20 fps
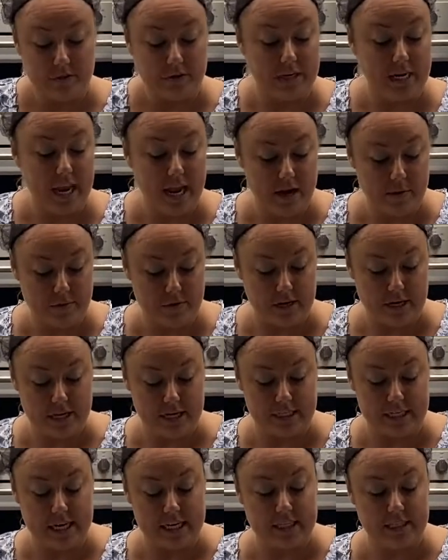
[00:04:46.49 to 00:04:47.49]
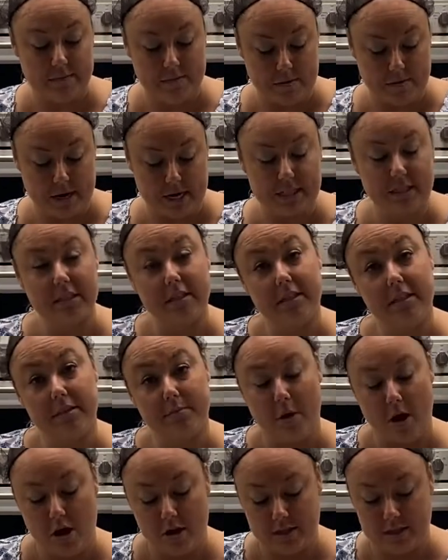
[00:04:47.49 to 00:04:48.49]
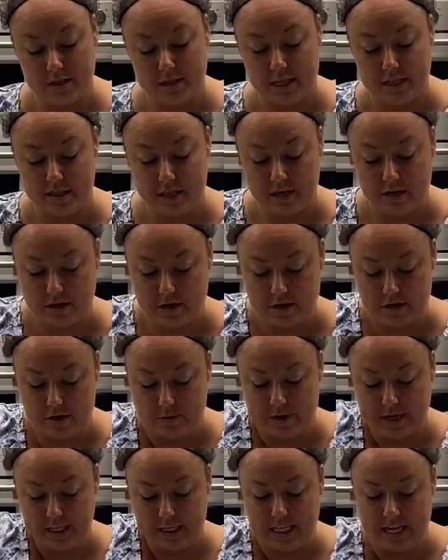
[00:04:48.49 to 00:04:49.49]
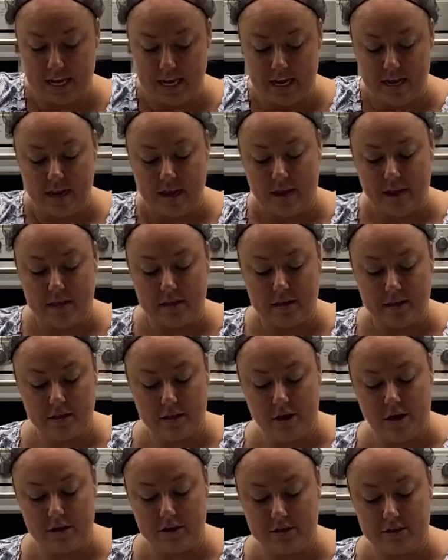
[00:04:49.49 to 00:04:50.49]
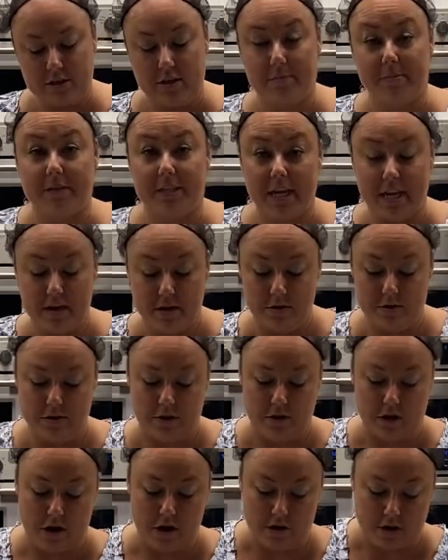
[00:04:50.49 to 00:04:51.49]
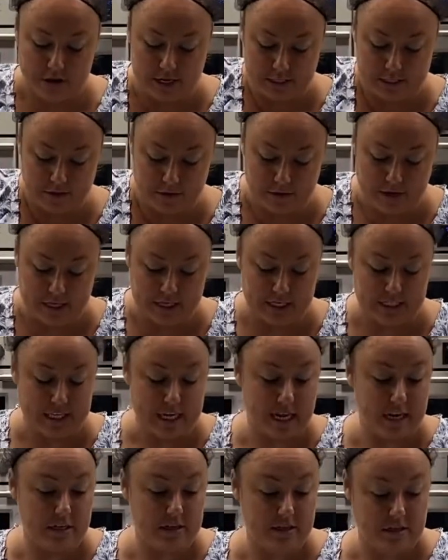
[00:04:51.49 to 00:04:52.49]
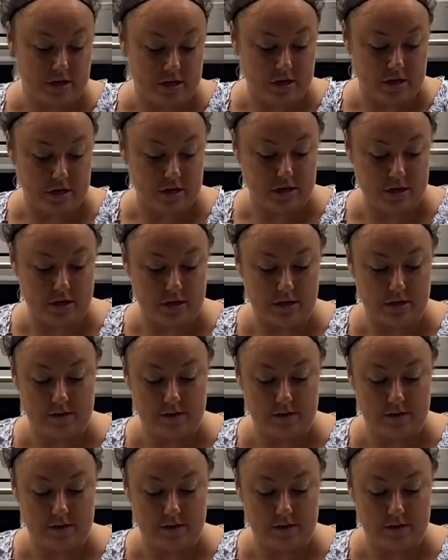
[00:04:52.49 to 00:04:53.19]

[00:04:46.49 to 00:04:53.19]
Again, we're going to dice them up nice and small so that they cook quickly. The larger the potato, the longer it's going to take to cook.